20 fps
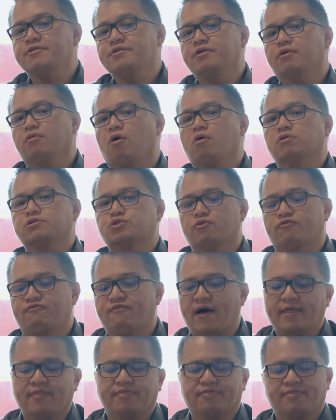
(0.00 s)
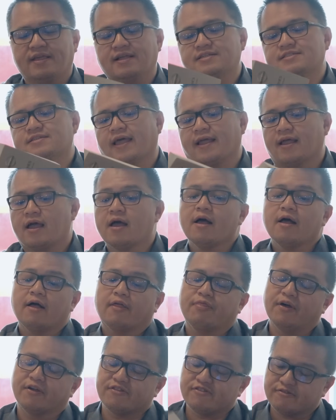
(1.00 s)
you'll also find things like
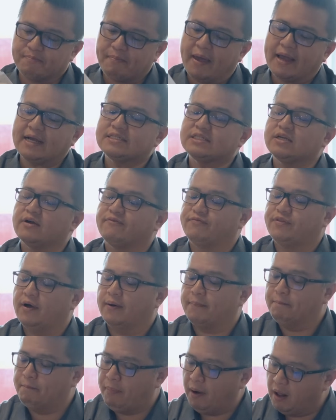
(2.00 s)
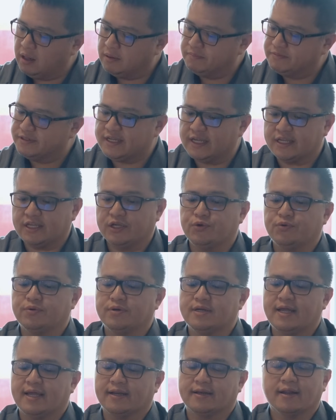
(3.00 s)
the specs of the bulbs that you
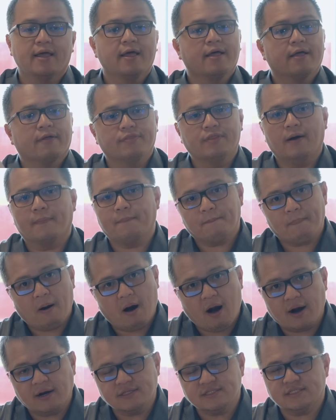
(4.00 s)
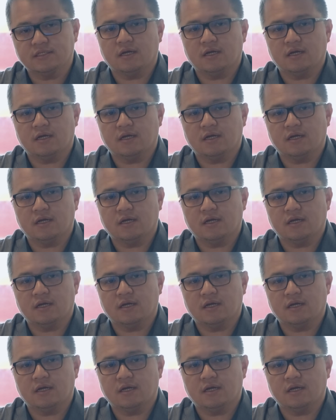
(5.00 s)
need, the parts